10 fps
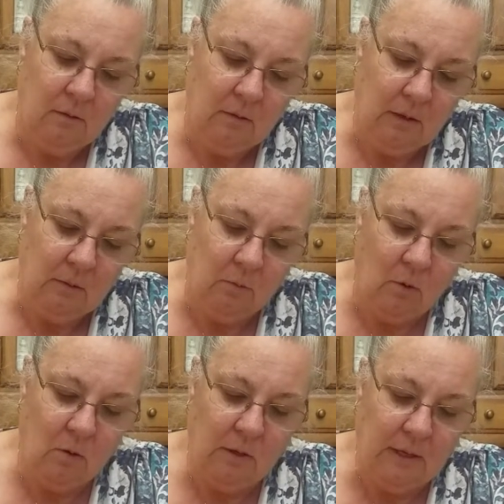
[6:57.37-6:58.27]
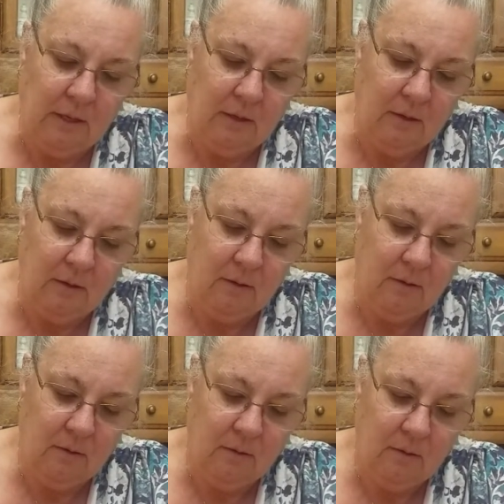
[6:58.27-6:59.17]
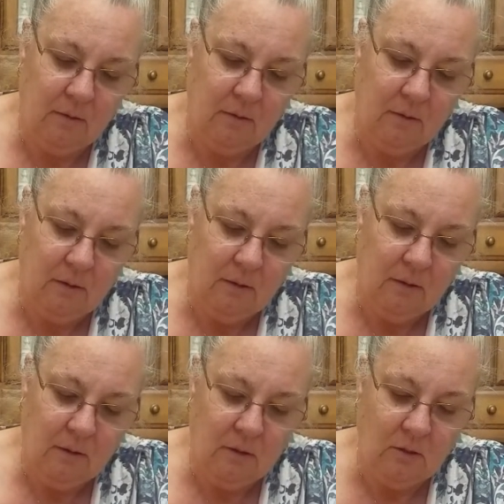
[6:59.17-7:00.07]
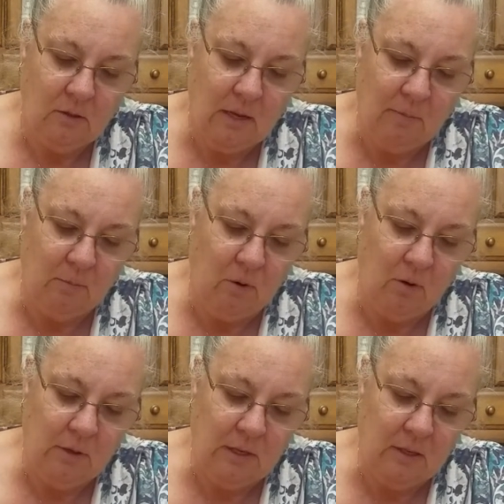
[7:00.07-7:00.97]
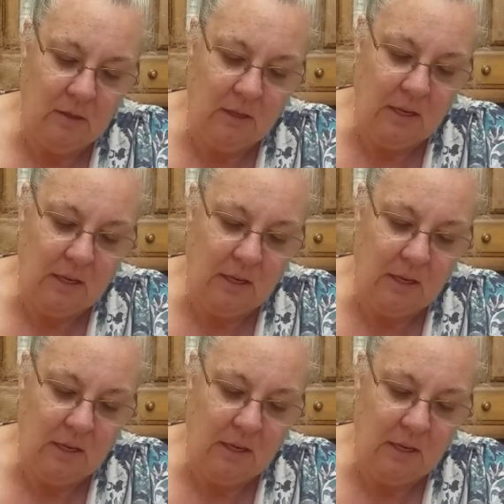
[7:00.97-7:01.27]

and roll it. Just keep rolling it till you